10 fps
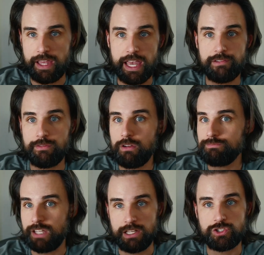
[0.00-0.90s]
They have
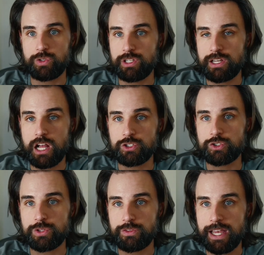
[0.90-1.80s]
$10 trillion
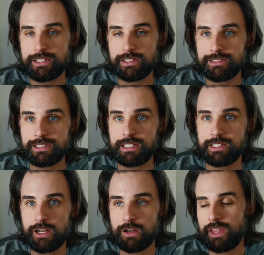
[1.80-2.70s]
worth of assets sitting there.